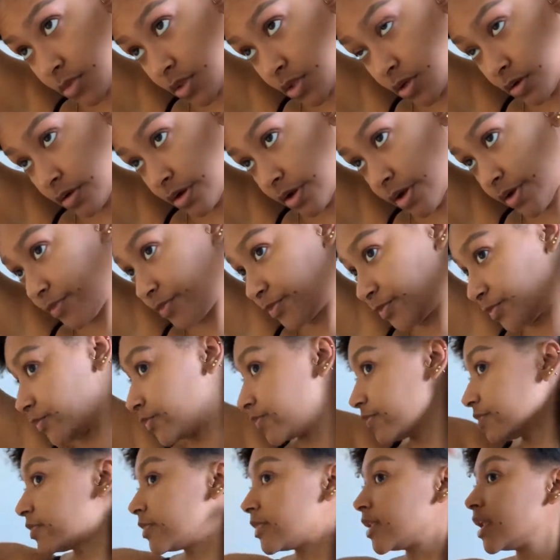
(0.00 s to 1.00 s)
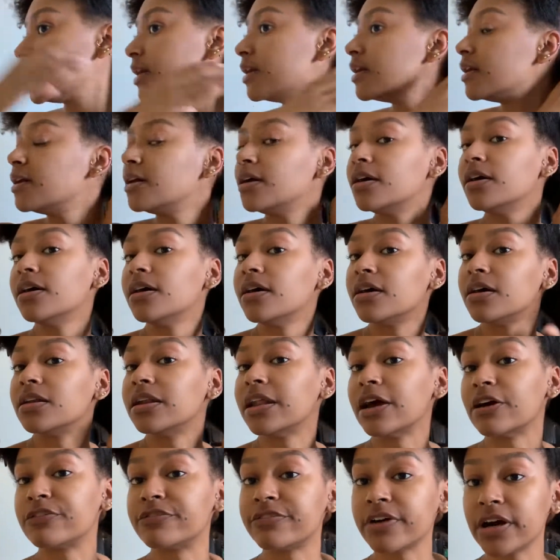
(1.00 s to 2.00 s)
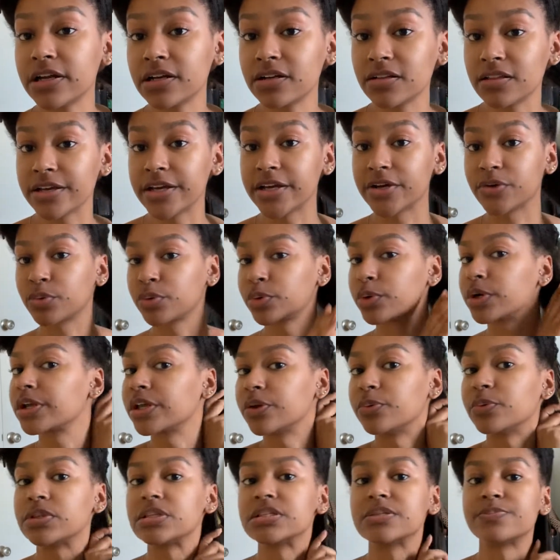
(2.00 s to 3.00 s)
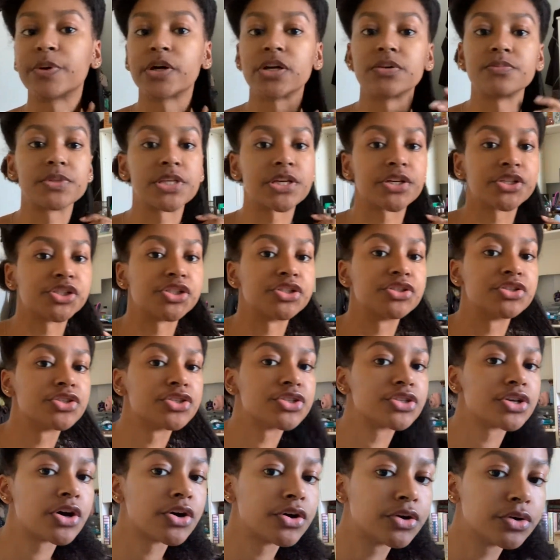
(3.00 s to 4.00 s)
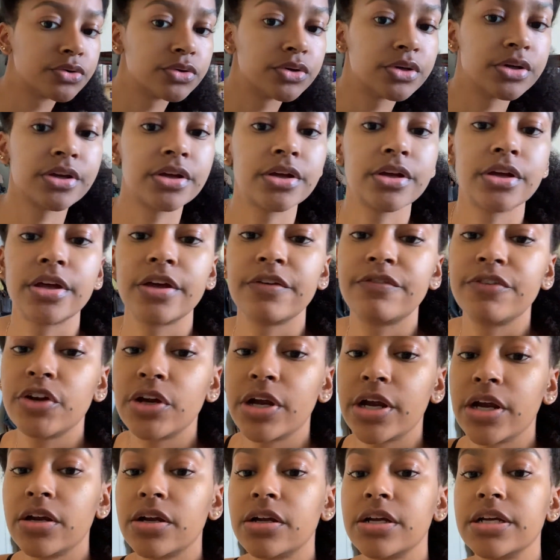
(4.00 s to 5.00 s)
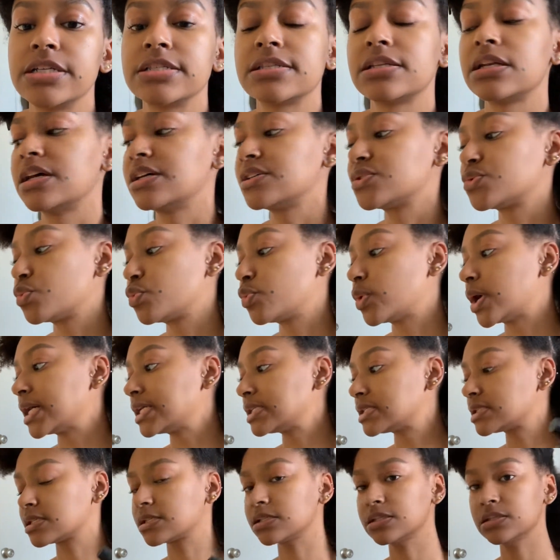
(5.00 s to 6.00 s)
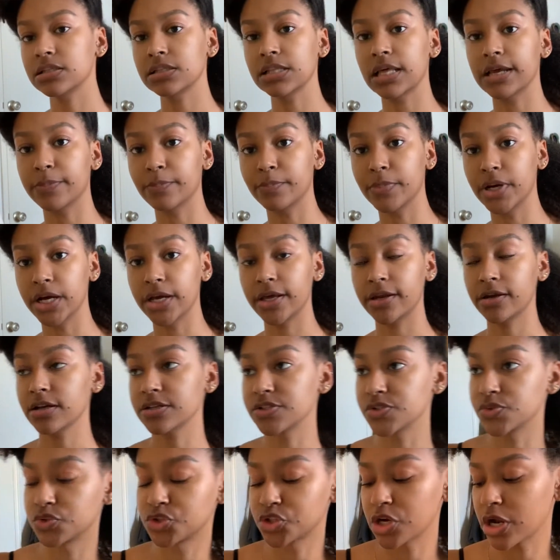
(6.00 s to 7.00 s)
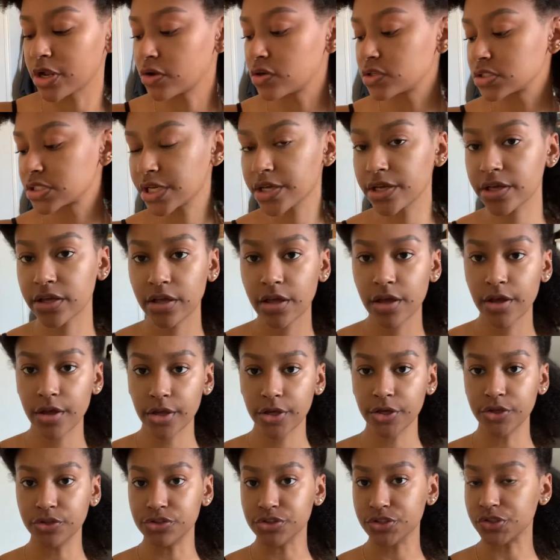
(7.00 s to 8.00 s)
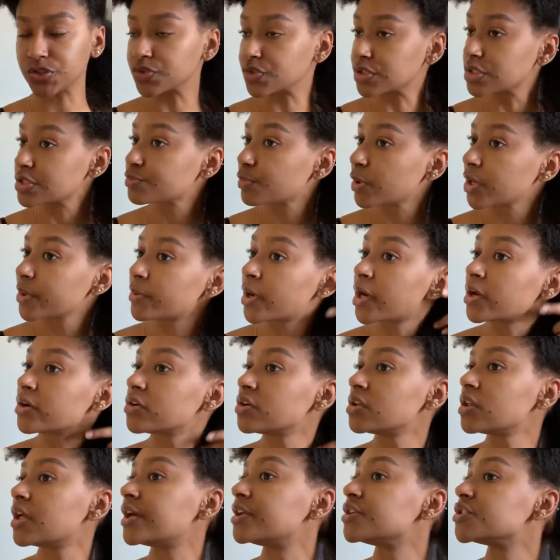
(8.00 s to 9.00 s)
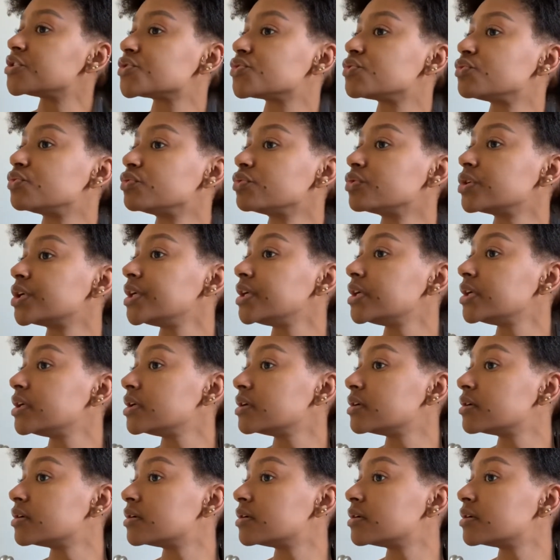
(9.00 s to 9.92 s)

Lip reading: Okay. Now finally we're working with this bottom section. So if your hair isn't as wet like mine, because it's drying all day, you can just use a spray bottle and just re-wet